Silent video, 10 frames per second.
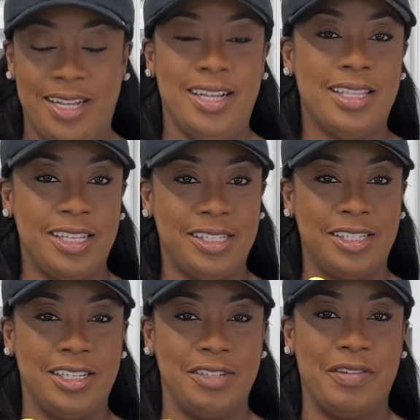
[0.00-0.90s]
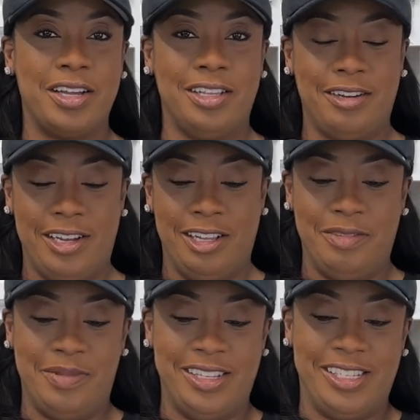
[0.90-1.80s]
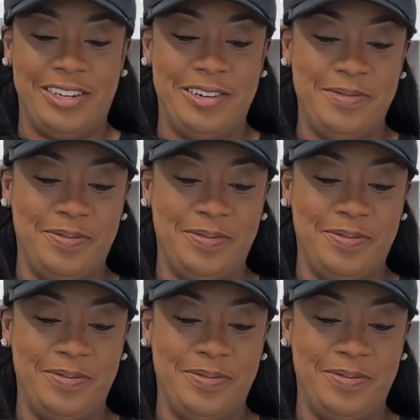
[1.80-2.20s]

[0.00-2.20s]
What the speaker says: This is just regular yellow mustard.